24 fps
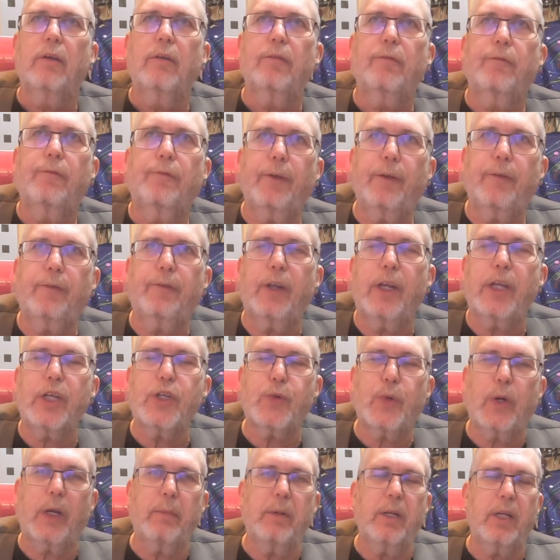
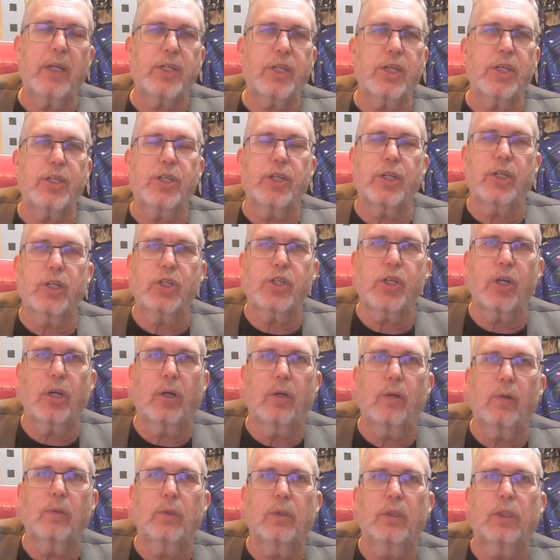15-20 minutes into the
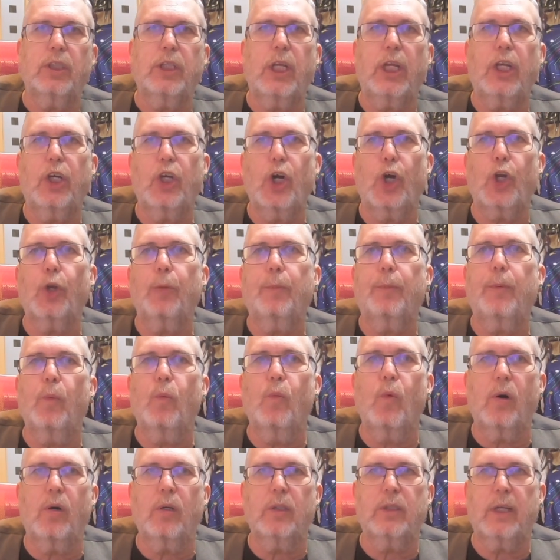show she got up
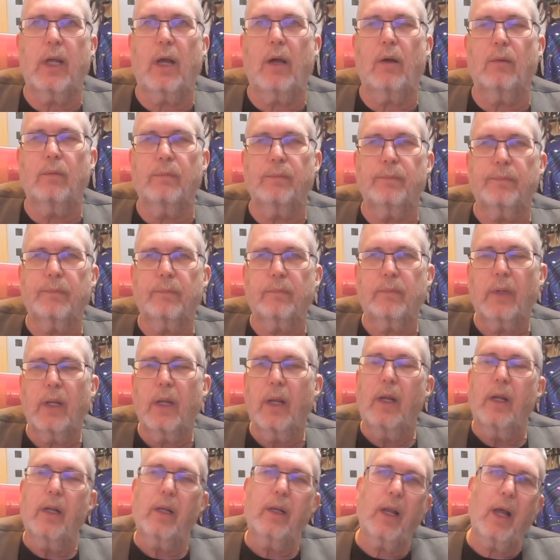and walked out.
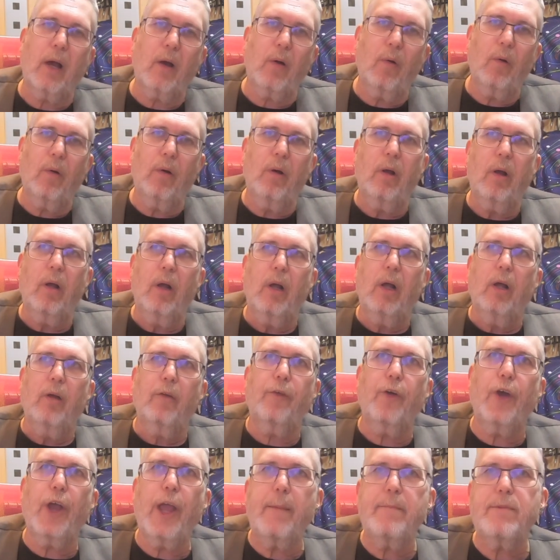Now,
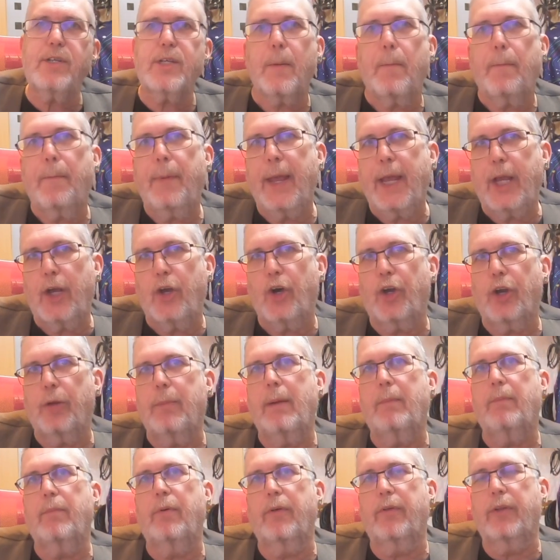for him to pick on a
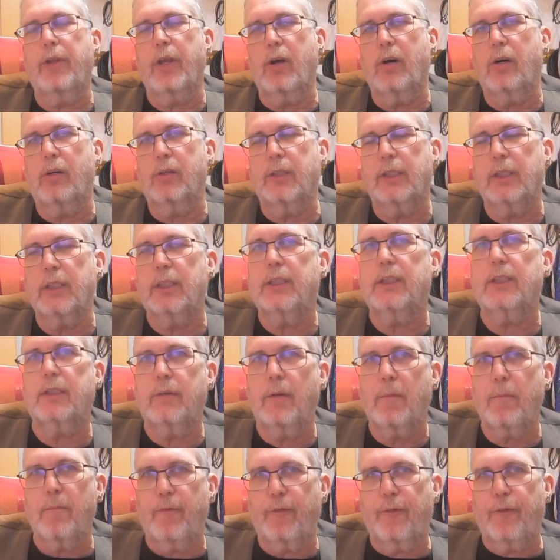member of the audience,
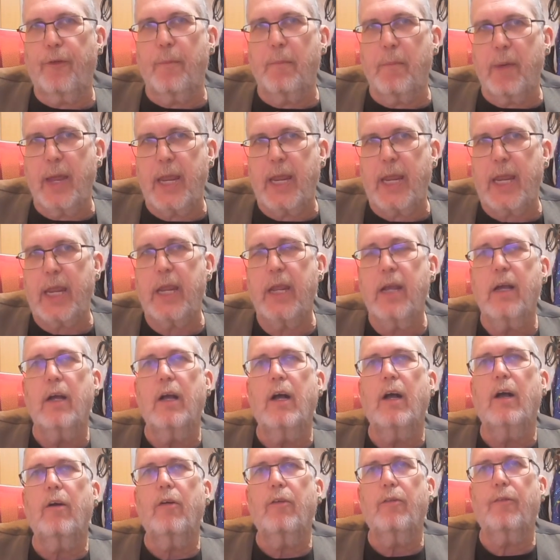for me,
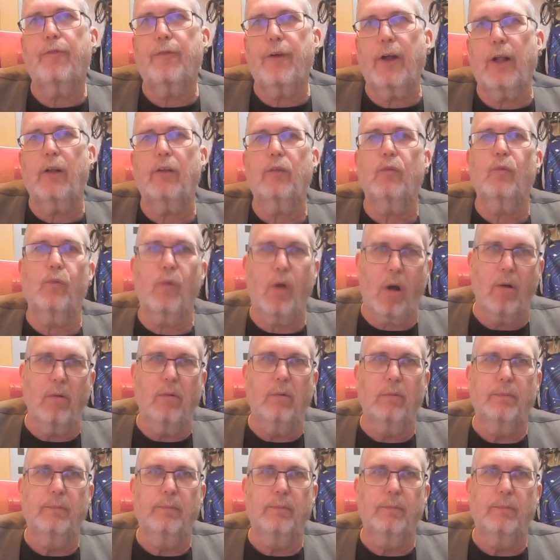felt wrong,